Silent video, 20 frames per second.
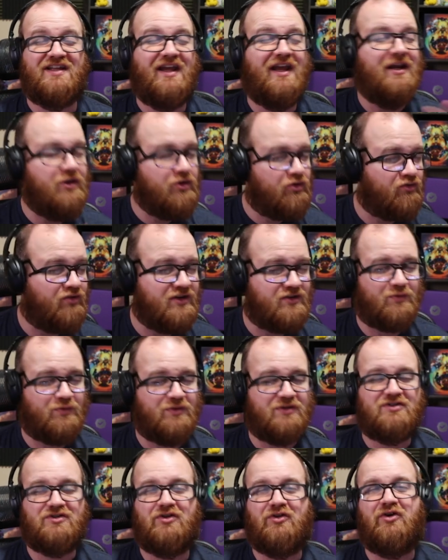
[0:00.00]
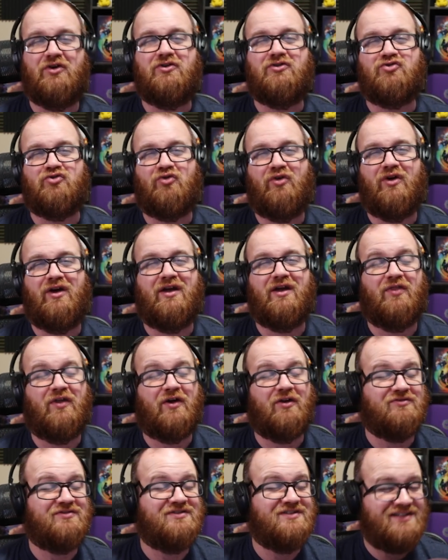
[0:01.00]
increase while still enjoying
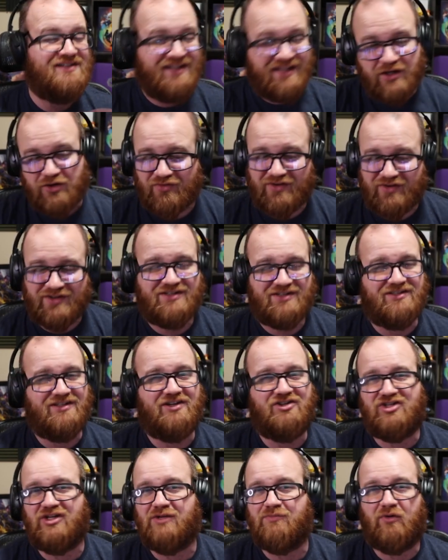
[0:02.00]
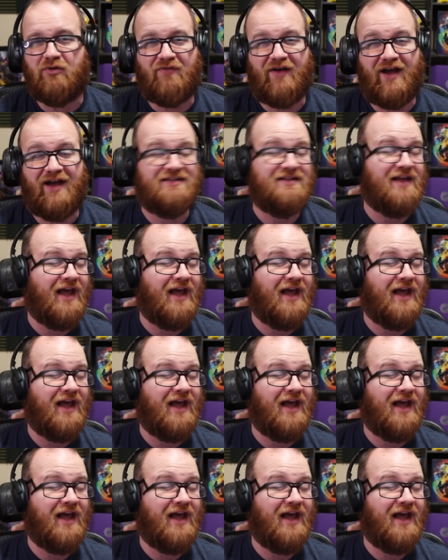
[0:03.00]
their decreases that she provides.